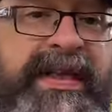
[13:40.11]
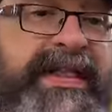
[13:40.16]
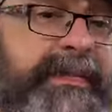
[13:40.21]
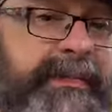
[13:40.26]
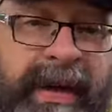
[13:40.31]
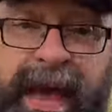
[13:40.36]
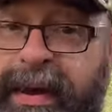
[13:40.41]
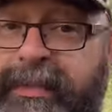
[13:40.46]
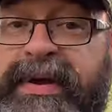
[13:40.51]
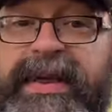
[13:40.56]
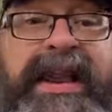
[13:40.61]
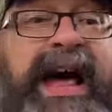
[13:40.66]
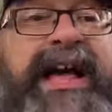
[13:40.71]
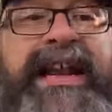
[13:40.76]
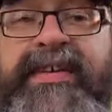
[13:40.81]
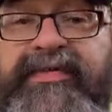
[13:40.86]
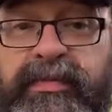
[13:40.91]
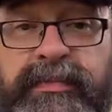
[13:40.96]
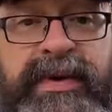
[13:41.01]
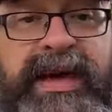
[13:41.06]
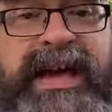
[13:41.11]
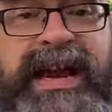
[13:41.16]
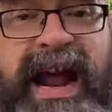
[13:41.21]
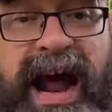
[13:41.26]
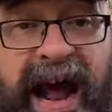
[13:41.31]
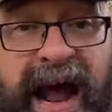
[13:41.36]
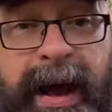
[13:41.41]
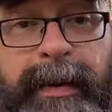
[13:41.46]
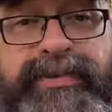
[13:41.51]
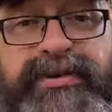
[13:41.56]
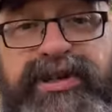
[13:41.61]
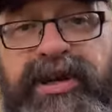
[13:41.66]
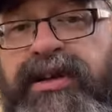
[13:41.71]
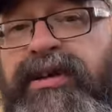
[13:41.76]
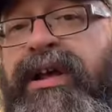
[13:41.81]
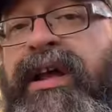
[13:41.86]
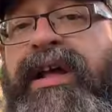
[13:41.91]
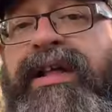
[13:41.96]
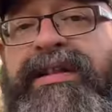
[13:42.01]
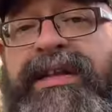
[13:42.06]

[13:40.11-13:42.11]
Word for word: maybe not even be an option,